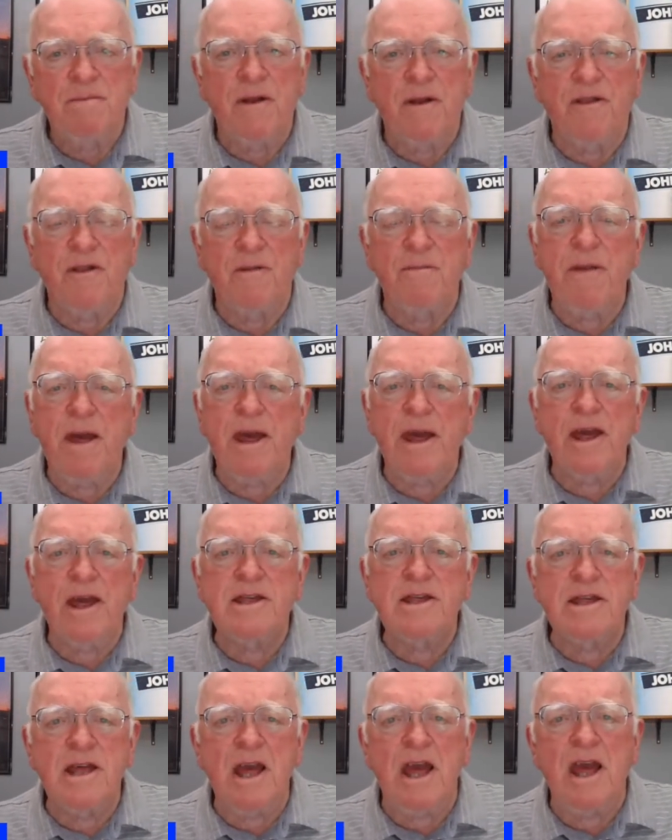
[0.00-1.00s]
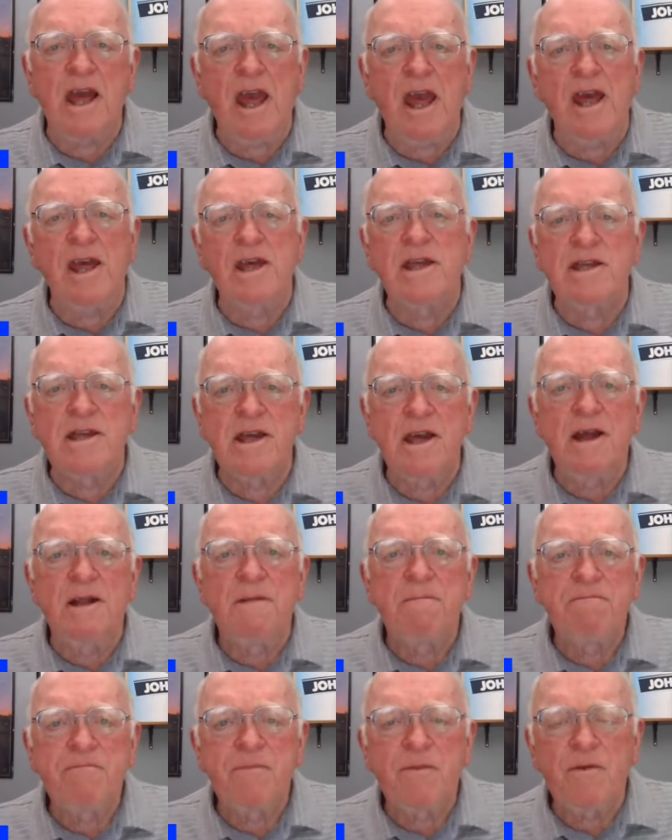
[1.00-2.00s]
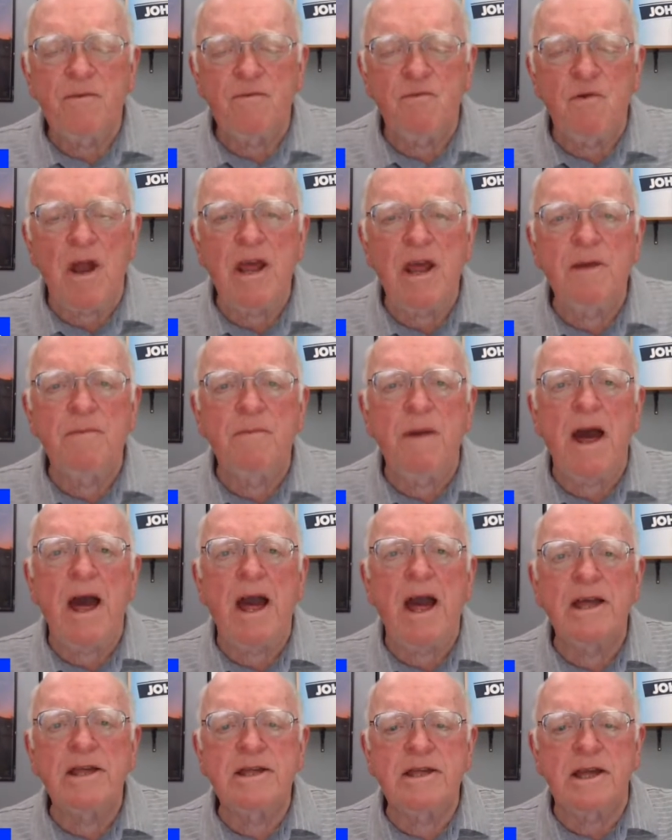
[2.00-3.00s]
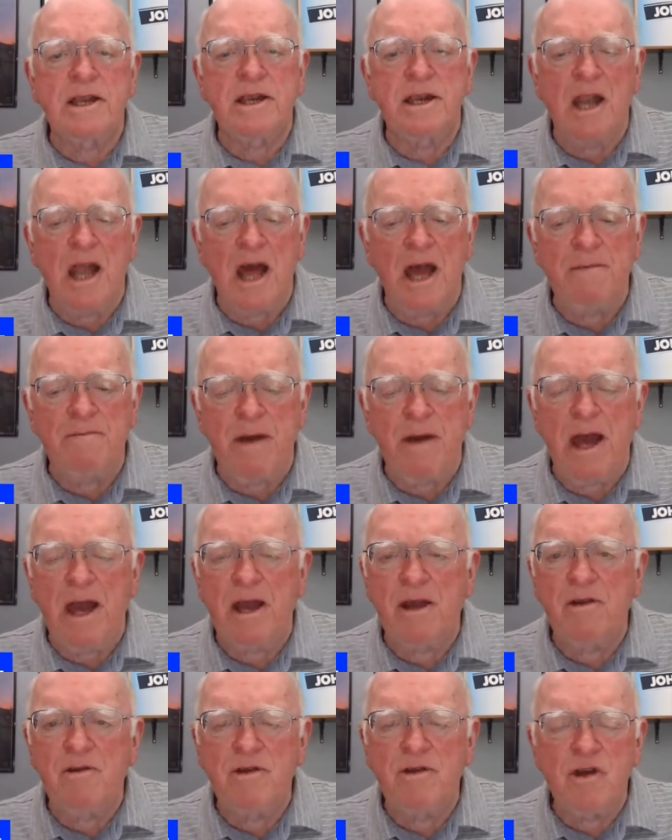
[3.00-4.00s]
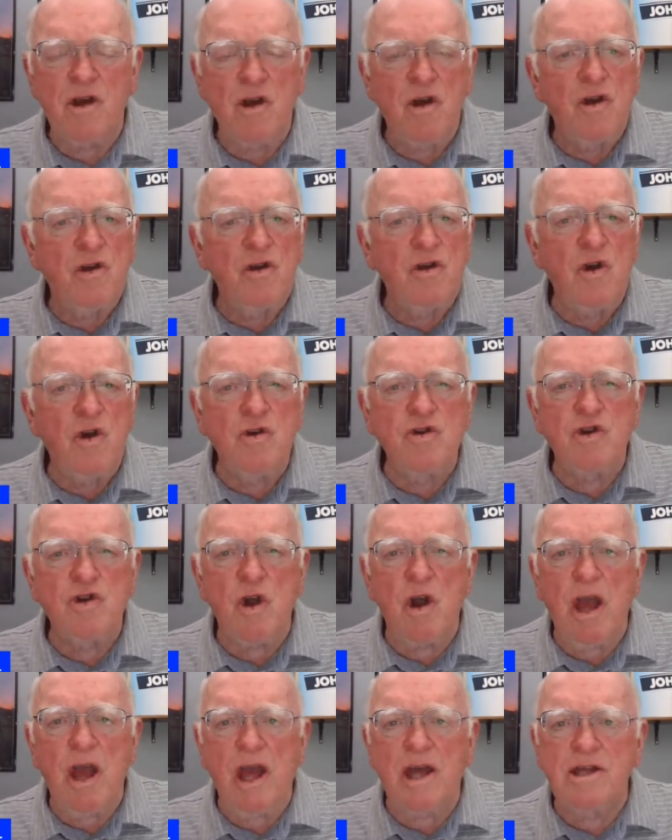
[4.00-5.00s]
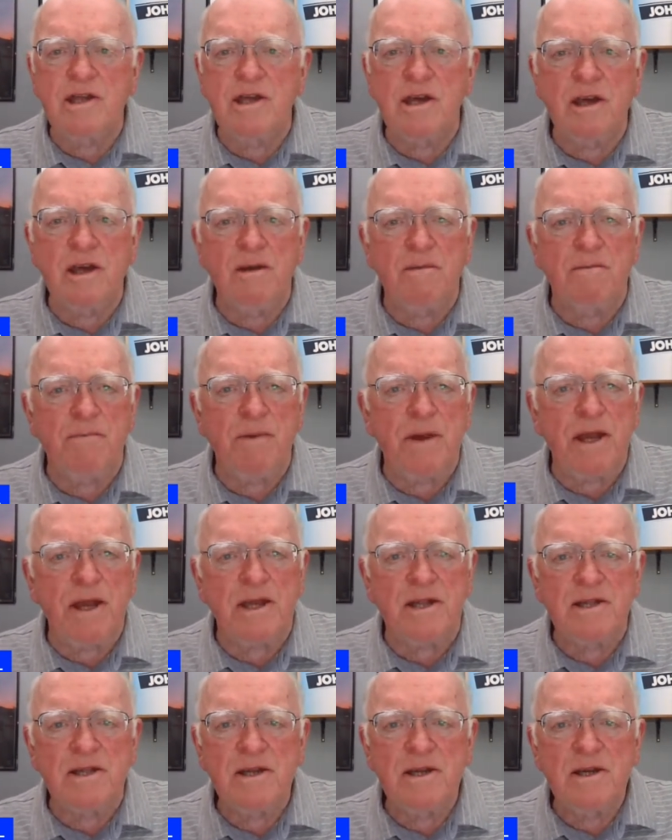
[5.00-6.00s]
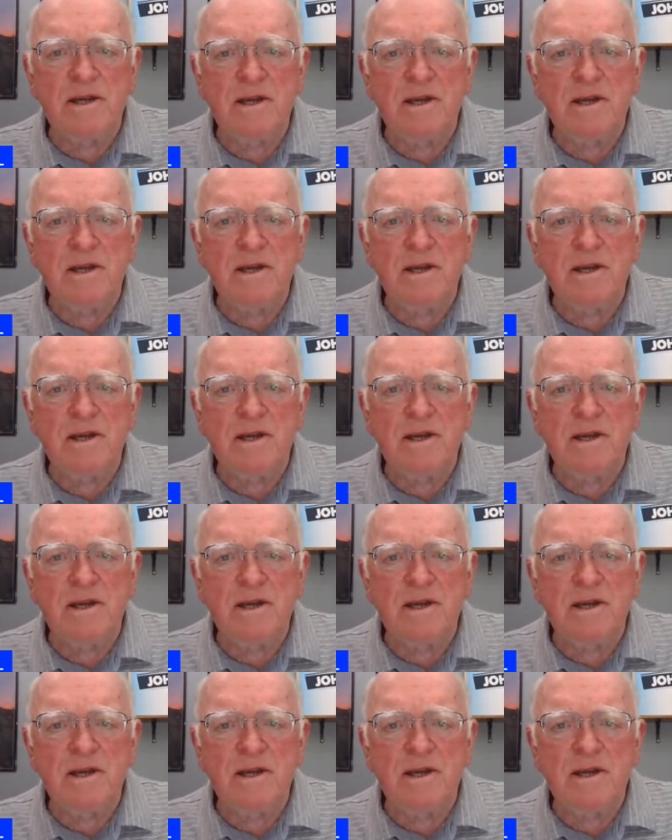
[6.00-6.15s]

But the biggest thing is running backs and linebackers, use your hands and compete